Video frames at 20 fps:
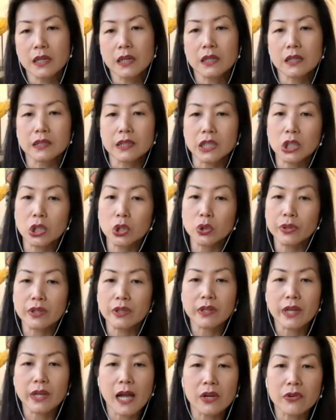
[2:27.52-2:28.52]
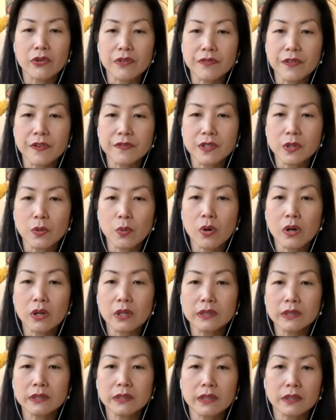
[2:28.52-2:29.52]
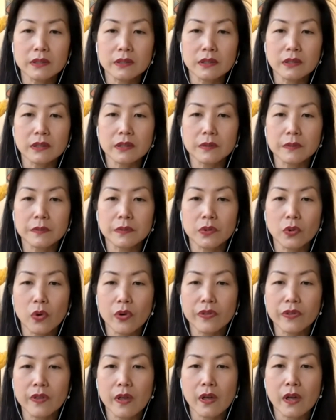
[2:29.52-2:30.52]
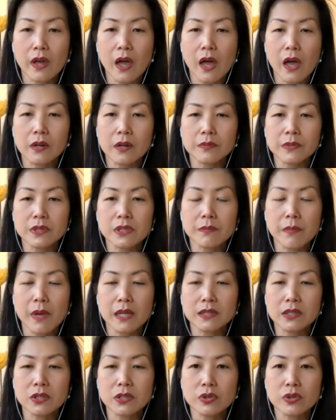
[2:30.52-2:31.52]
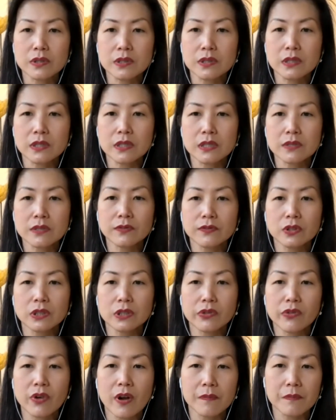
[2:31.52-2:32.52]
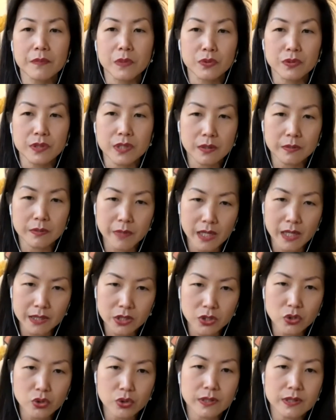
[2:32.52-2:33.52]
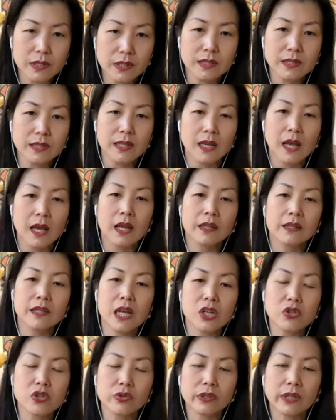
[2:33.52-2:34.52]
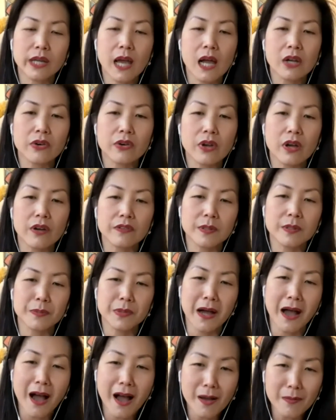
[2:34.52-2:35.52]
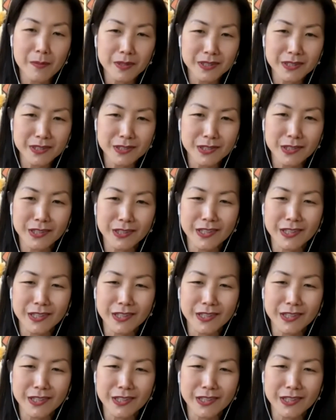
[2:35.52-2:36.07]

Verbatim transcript: uh, including Gallery fifty-one in uh, North Adams, Massachusetts, Fuller Craft Museum, Massachusetts, National Gallery of the Bahamas,